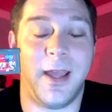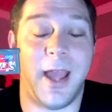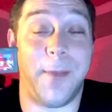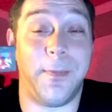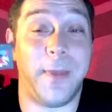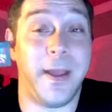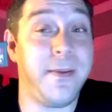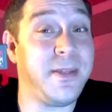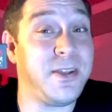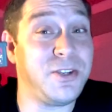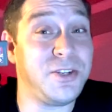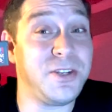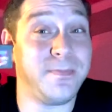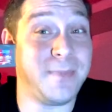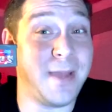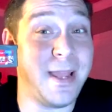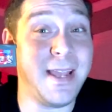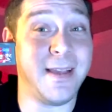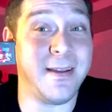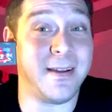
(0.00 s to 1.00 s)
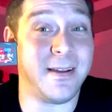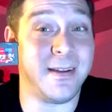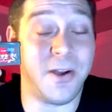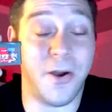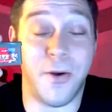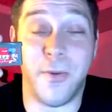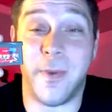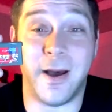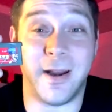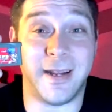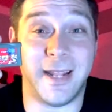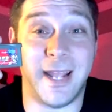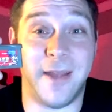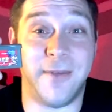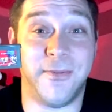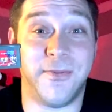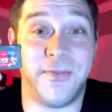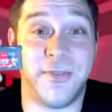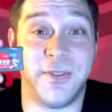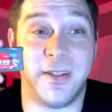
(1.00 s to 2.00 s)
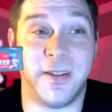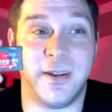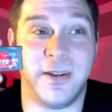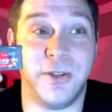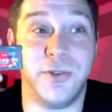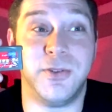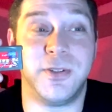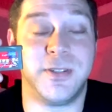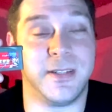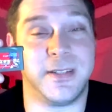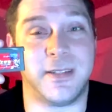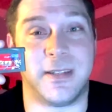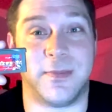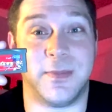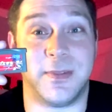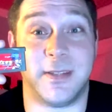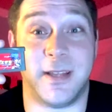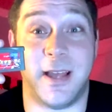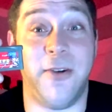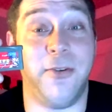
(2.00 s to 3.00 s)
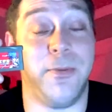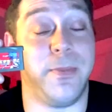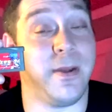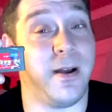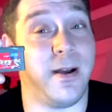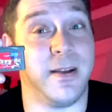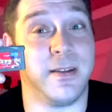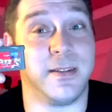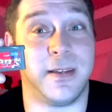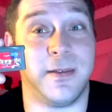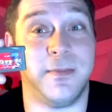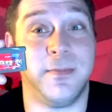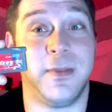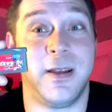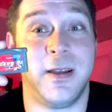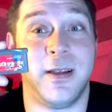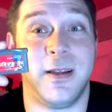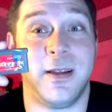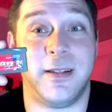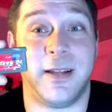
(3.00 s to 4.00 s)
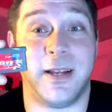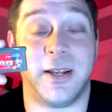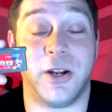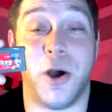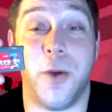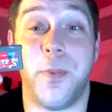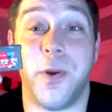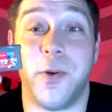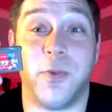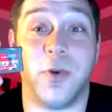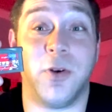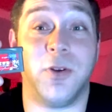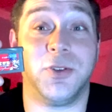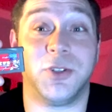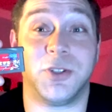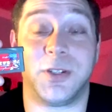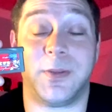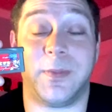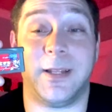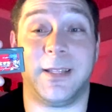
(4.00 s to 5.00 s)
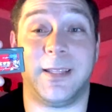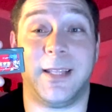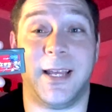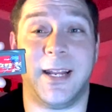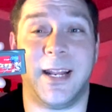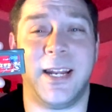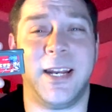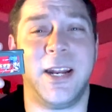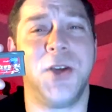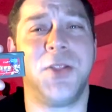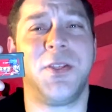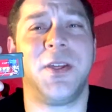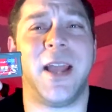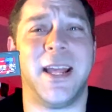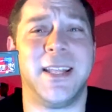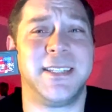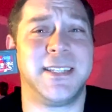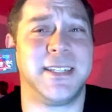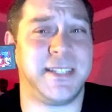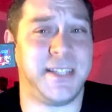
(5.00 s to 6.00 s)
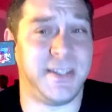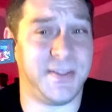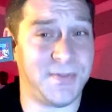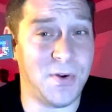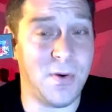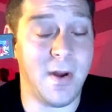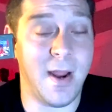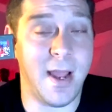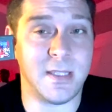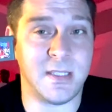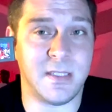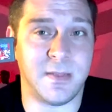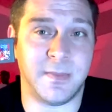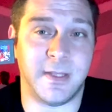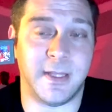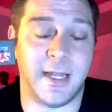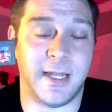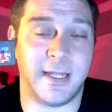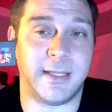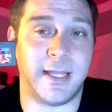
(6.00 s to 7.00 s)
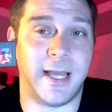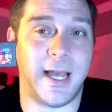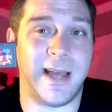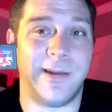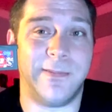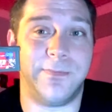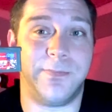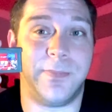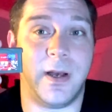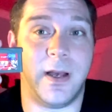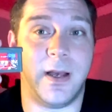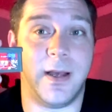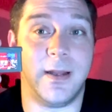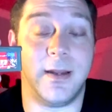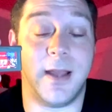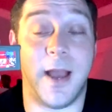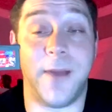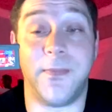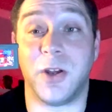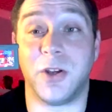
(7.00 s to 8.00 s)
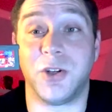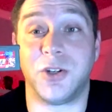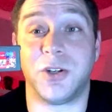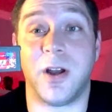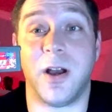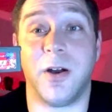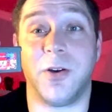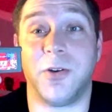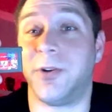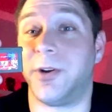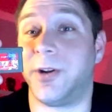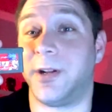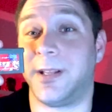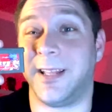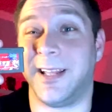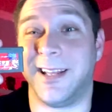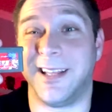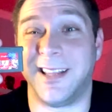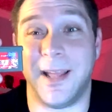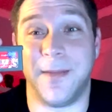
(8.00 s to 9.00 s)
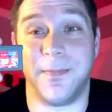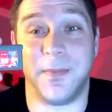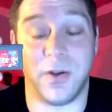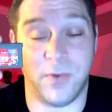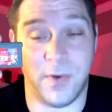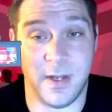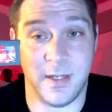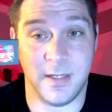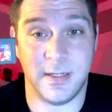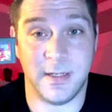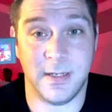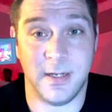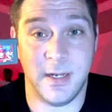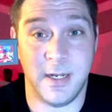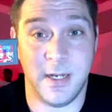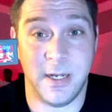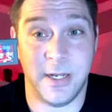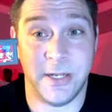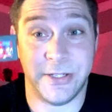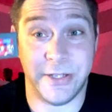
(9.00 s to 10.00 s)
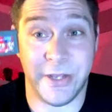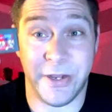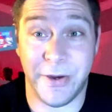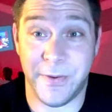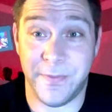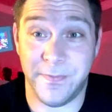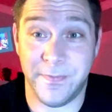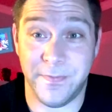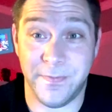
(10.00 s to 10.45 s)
maybe they should make a Goemon game for the new systems. That would be awesome, like an open world or something like that. I know the N64 had something like that, but I'm not sure how critically acclaimed it was. So,